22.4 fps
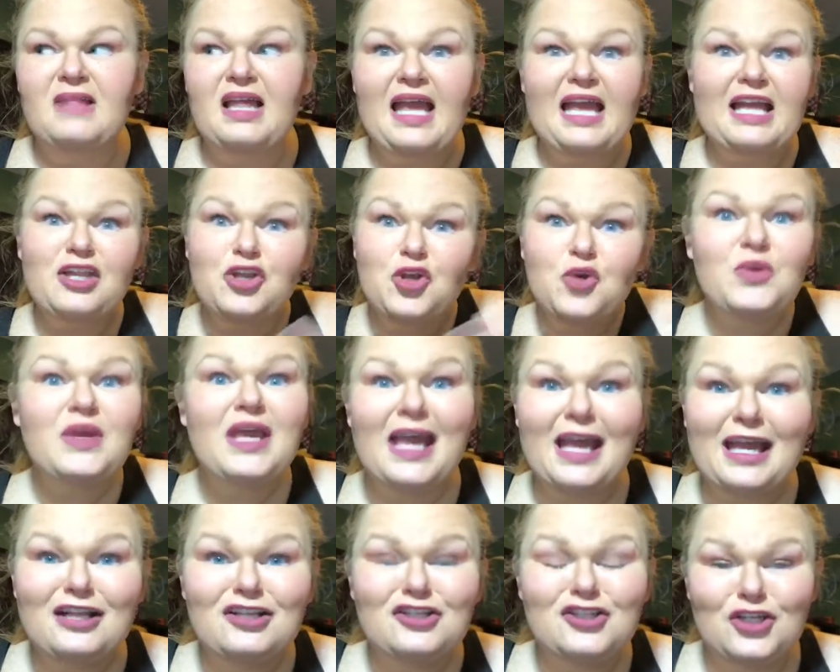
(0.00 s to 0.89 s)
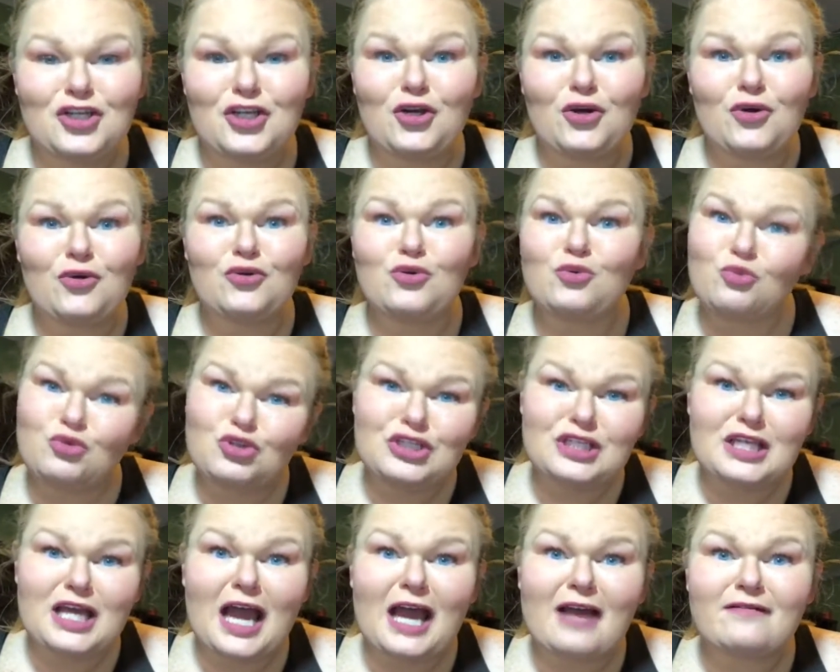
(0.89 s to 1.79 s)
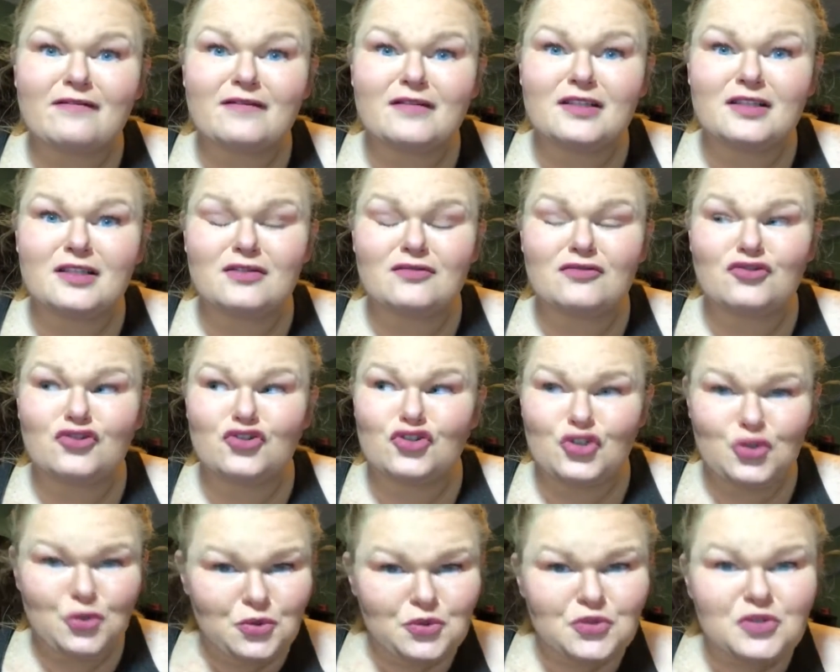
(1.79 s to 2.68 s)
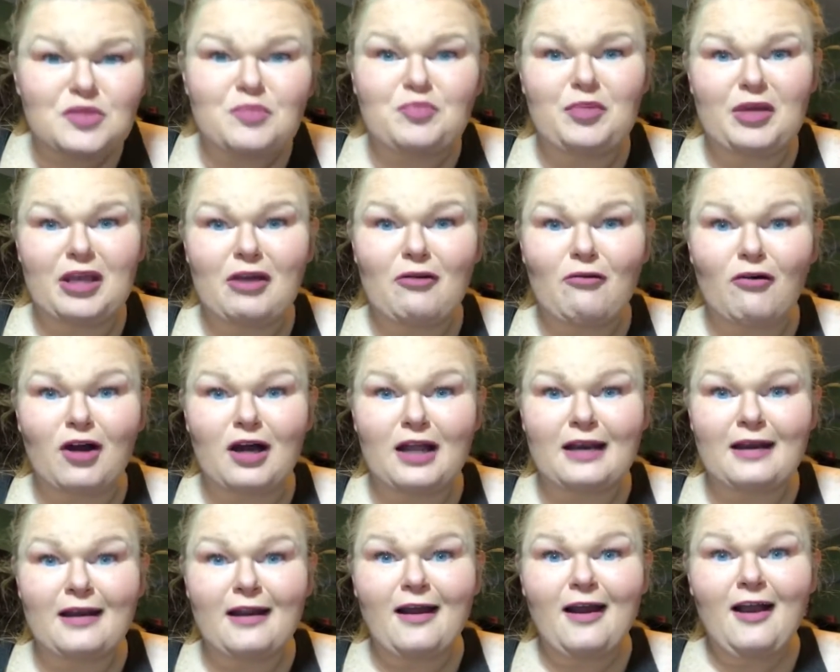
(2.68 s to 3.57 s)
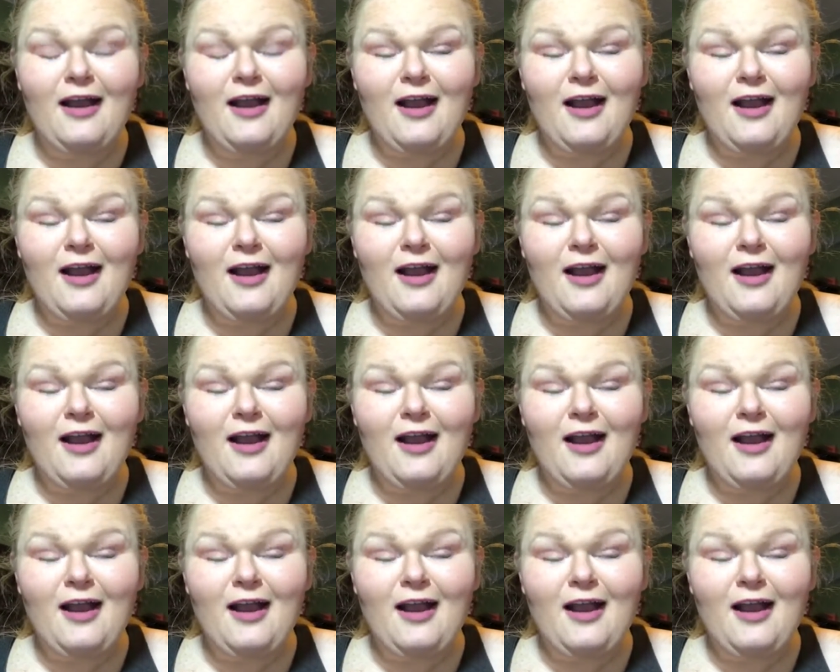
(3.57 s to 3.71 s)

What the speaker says: And you can too. You just have to choose to be one.